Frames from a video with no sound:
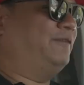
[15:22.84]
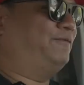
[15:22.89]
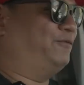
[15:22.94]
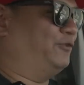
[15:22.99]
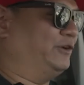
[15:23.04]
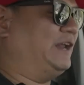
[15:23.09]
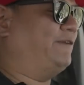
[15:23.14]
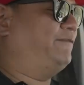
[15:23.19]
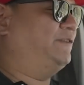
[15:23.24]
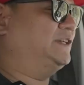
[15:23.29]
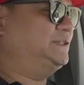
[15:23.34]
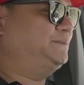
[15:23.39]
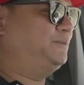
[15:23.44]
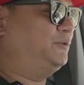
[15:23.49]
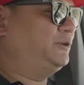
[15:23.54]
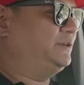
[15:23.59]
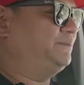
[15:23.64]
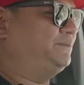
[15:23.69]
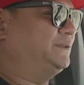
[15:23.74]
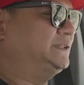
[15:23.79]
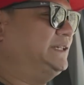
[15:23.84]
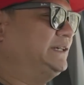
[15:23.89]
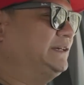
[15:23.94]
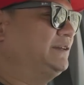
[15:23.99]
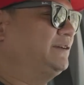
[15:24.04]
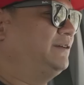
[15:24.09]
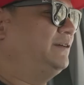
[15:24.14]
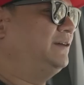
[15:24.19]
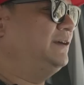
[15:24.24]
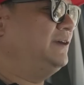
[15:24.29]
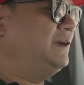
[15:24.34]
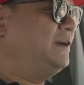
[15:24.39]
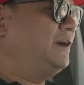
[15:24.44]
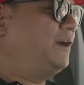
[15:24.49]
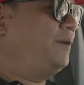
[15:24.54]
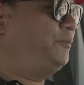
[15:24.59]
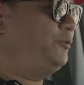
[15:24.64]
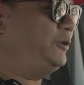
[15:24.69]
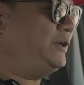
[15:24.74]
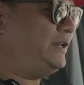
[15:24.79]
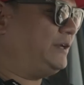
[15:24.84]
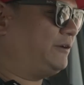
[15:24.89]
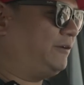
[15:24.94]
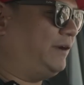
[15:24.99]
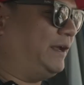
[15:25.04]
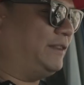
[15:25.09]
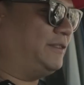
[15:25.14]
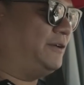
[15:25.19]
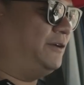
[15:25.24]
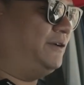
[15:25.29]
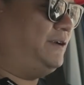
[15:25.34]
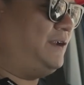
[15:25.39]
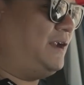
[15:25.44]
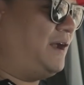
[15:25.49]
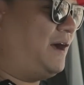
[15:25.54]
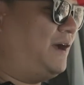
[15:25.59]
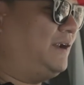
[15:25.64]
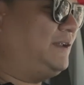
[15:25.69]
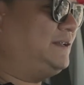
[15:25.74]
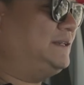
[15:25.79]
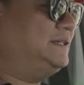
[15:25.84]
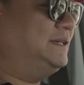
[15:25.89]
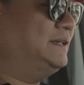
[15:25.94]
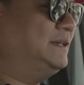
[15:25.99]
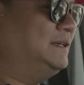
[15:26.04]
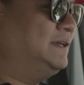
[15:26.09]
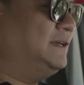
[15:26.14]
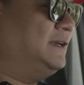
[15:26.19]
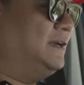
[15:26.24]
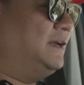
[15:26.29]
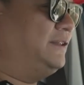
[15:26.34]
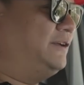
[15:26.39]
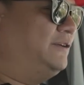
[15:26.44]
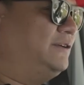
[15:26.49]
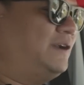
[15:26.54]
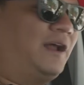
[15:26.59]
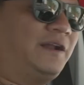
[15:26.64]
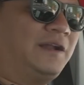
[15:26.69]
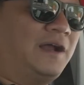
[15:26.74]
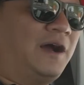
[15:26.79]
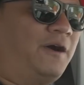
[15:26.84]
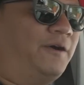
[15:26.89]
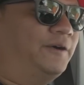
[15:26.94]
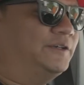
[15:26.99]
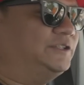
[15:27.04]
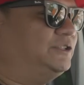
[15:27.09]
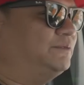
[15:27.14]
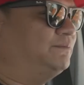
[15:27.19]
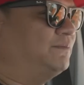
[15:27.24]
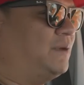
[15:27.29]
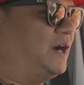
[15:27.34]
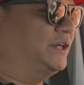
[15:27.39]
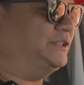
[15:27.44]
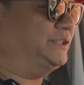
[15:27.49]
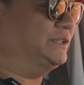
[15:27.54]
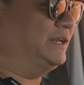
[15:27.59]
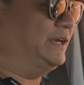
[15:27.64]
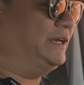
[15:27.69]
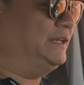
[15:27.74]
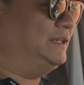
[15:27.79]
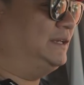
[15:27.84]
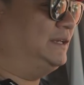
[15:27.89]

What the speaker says: Ford Everest Sport in particular, pretty great. They're not hard to modulate.